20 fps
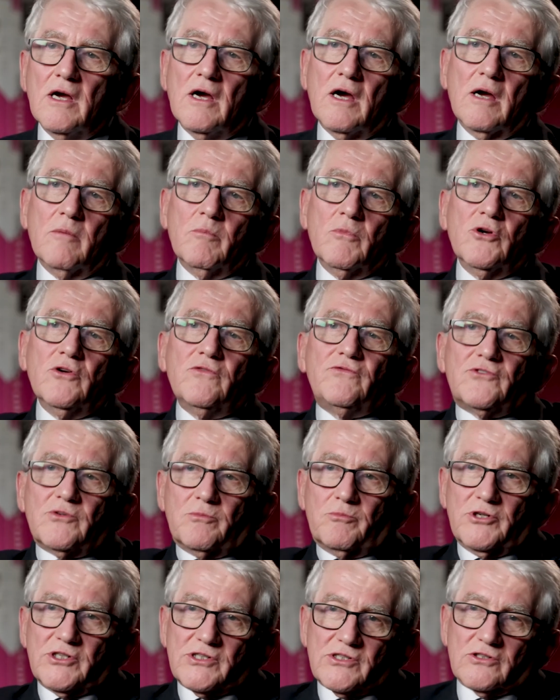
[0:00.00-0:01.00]
I moved
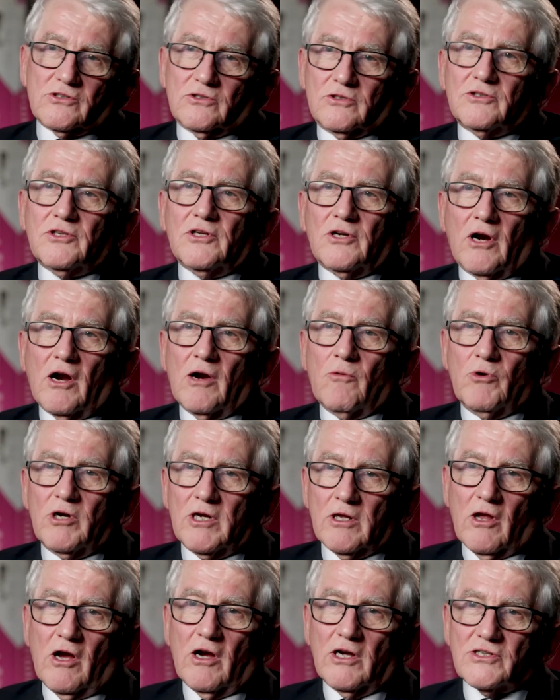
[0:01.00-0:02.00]
to Bristol that I
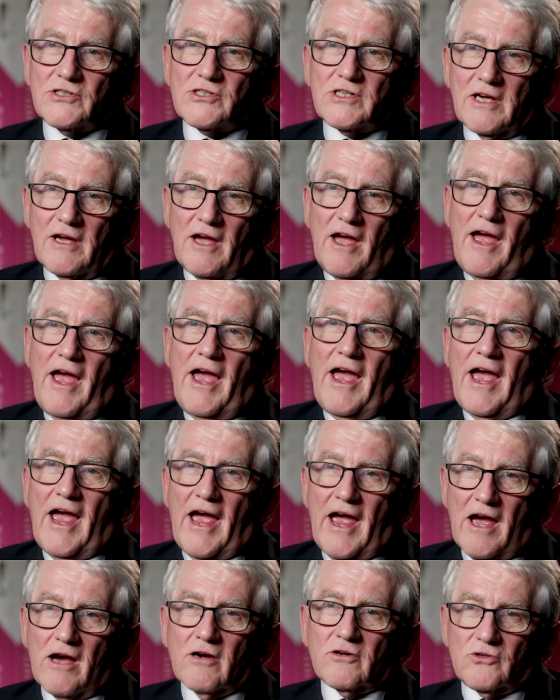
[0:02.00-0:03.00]
realised
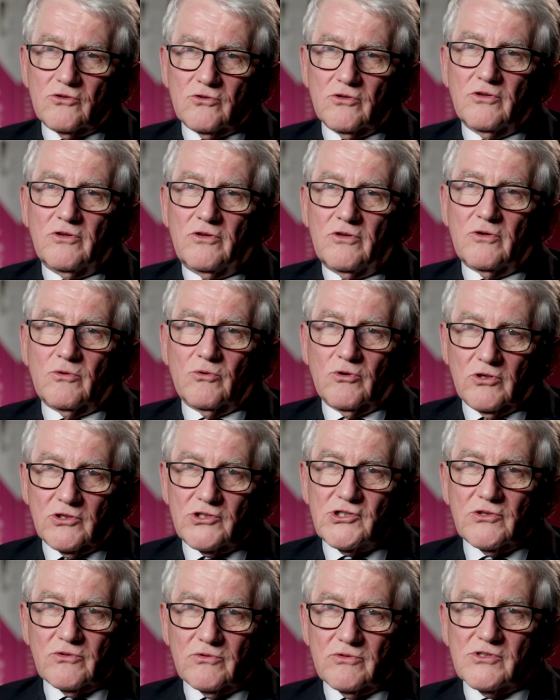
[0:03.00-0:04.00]
how good the Royal
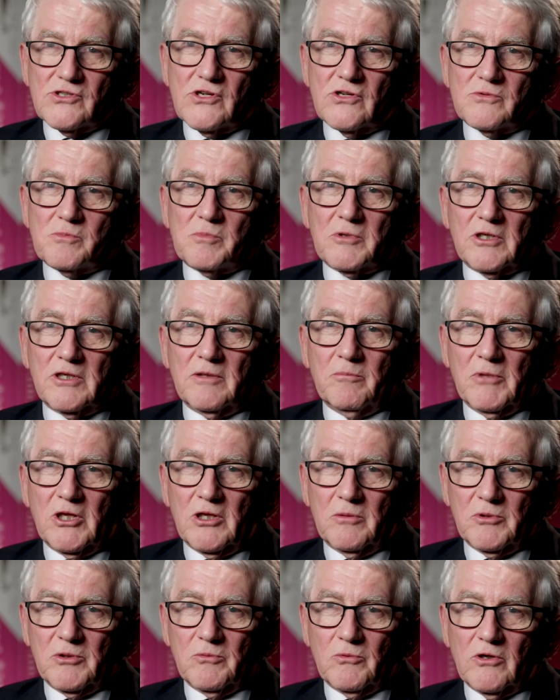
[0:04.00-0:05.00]
Children's Hospital in
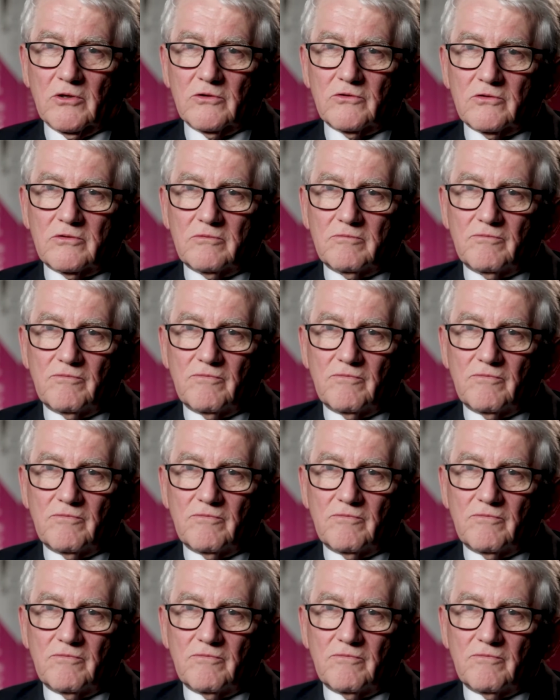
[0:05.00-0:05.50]
Melbourne was.